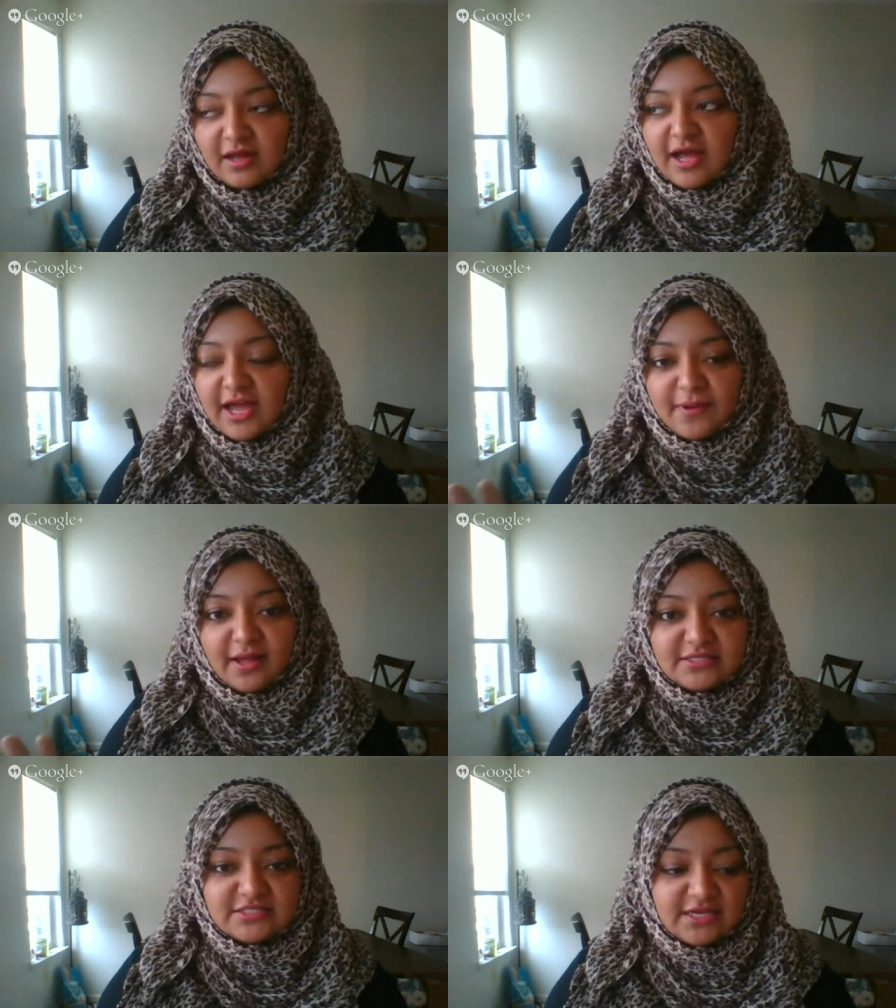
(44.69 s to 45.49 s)
I
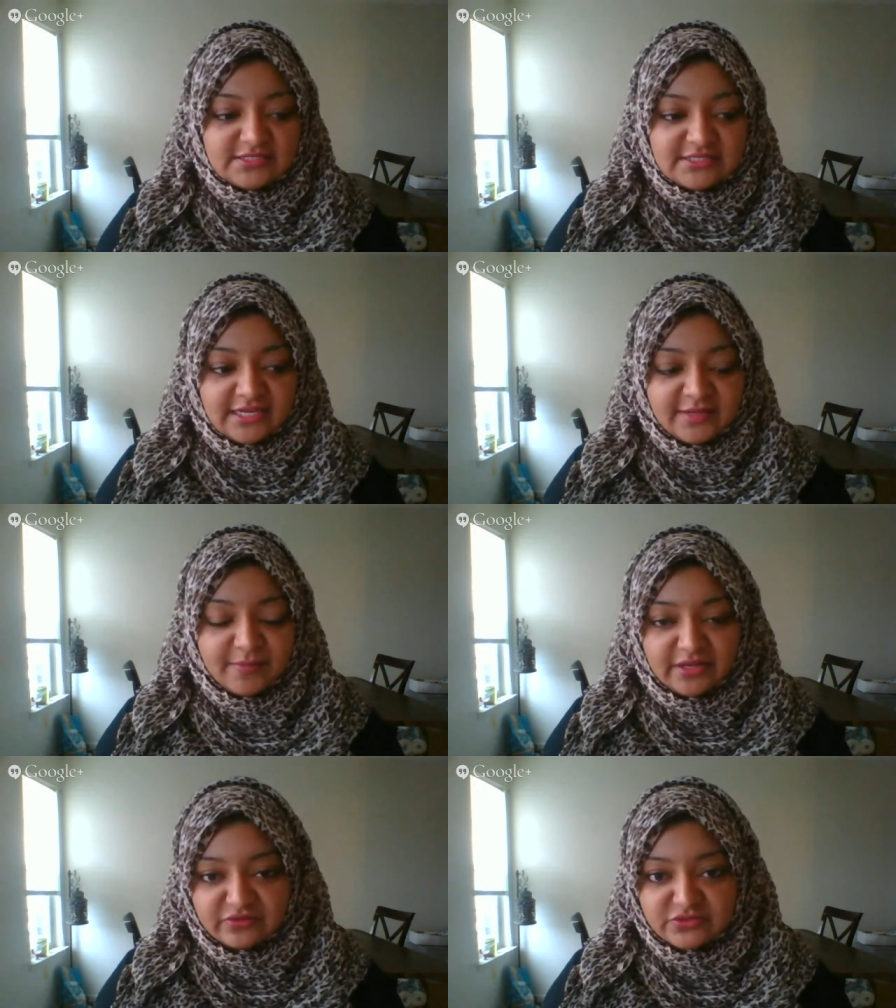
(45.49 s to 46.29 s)
apologize to
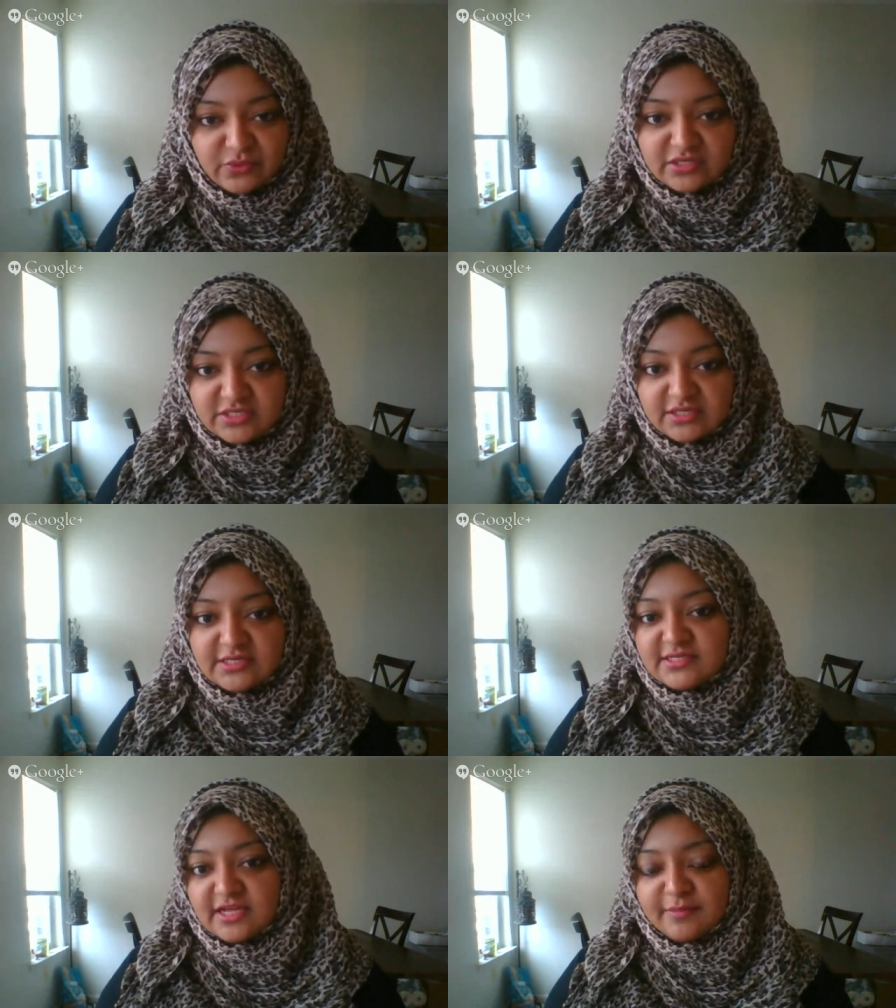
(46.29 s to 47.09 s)
anybody who's watching
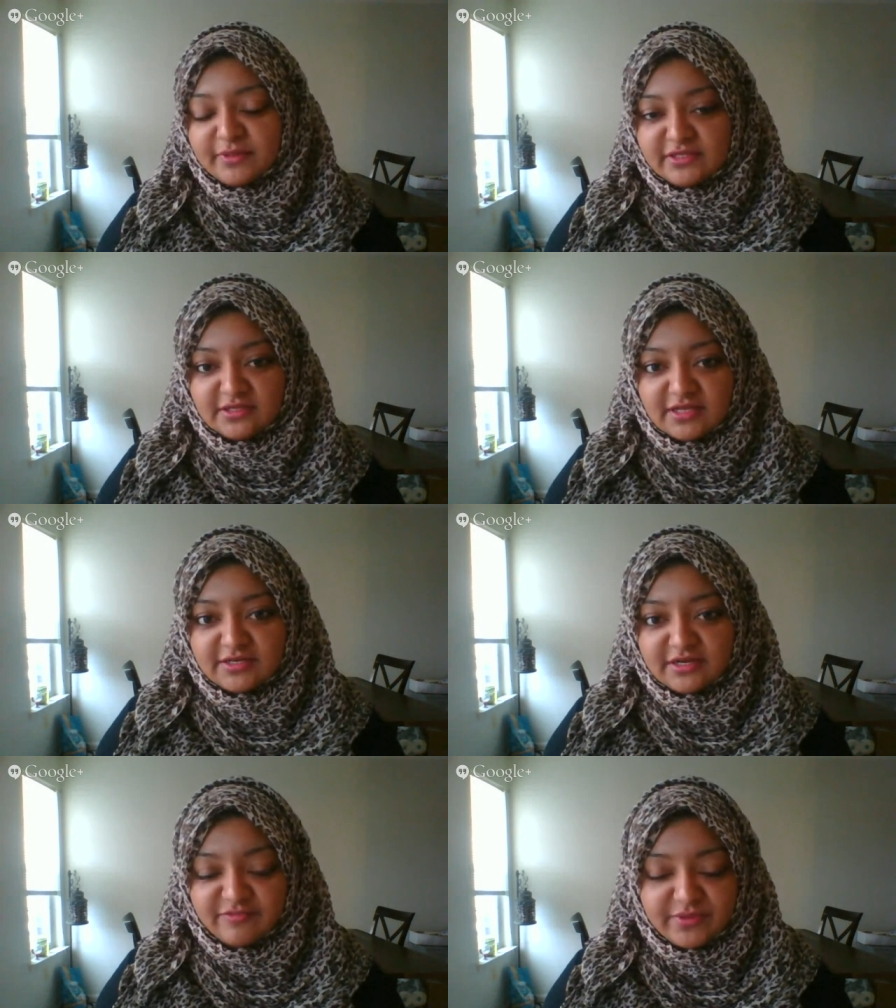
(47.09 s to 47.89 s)
because
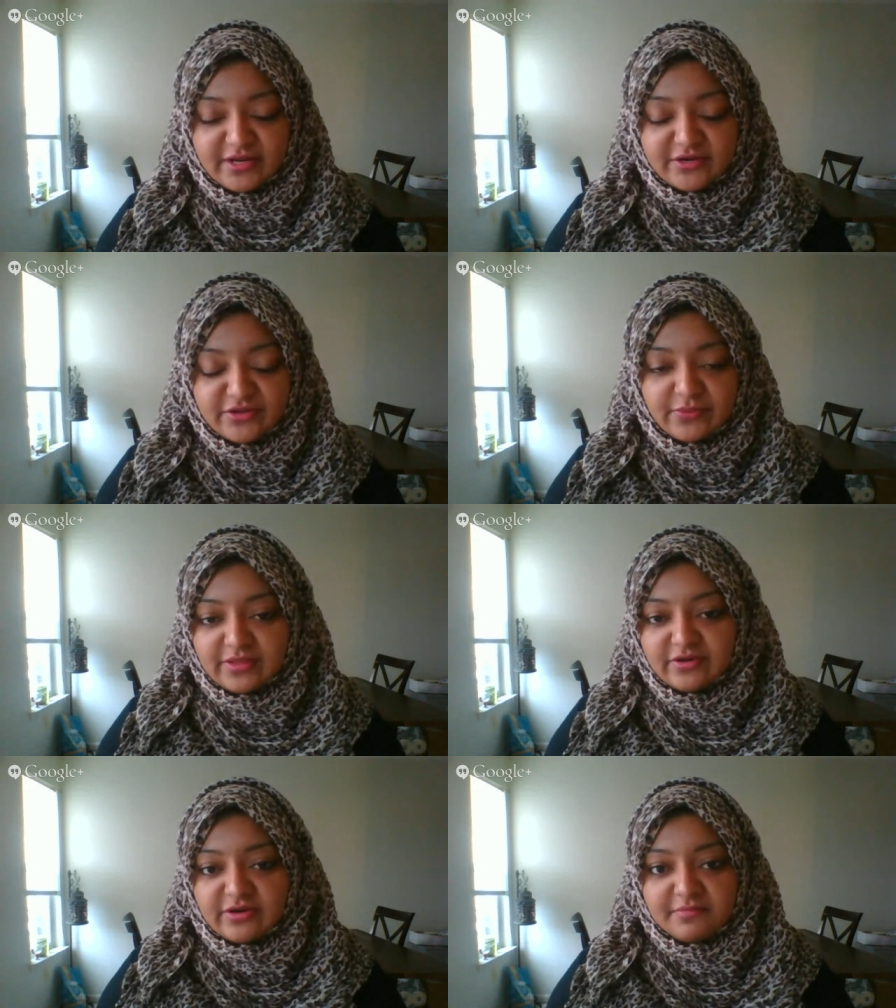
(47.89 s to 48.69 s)
I've been under the
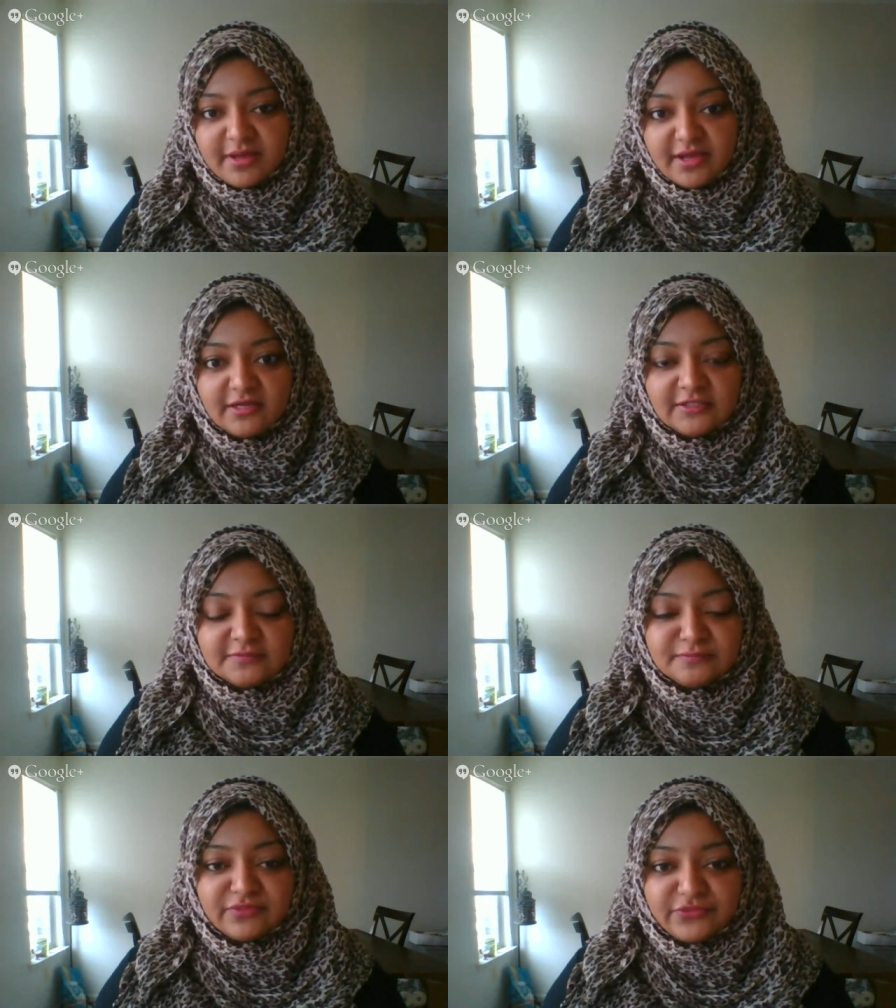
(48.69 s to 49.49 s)
weather and my
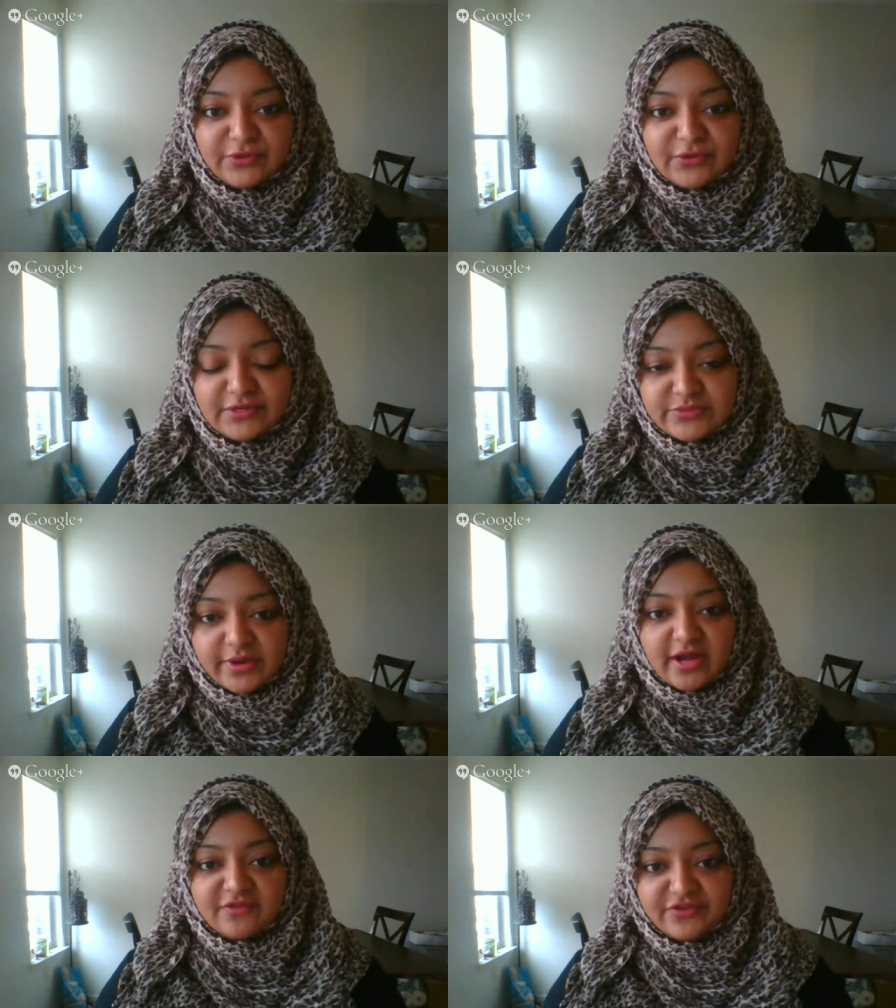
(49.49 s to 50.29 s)
throat is
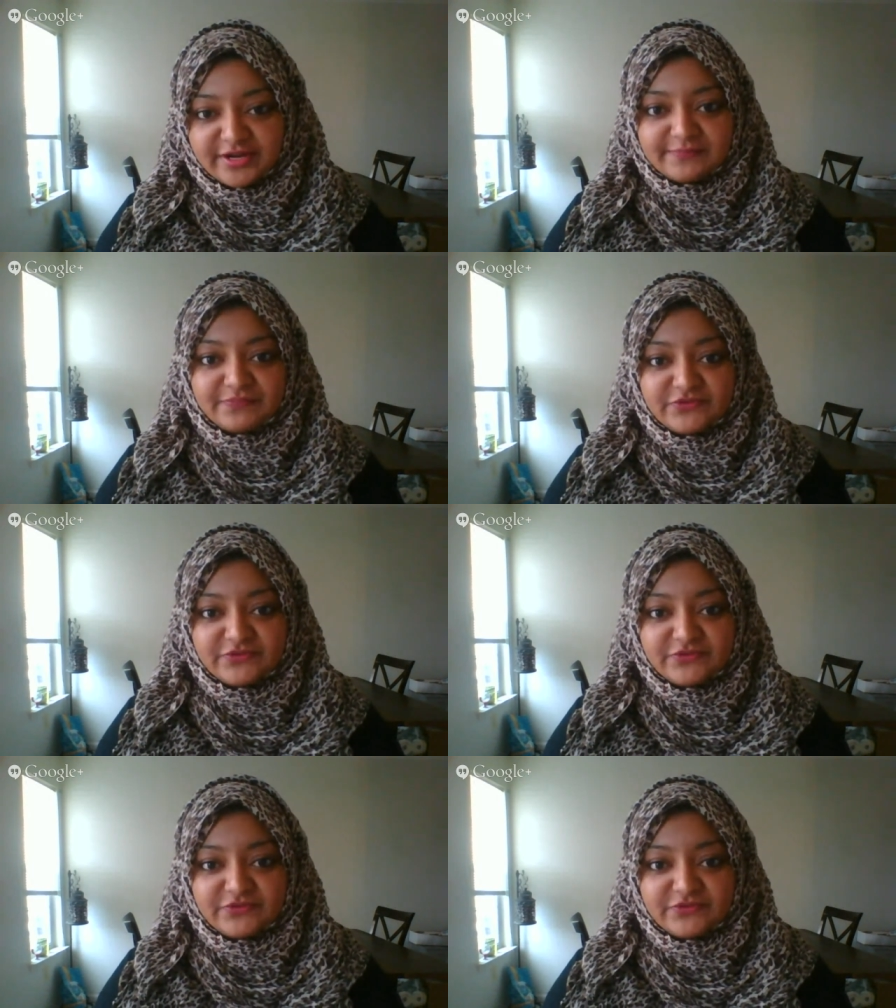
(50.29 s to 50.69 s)
recovering.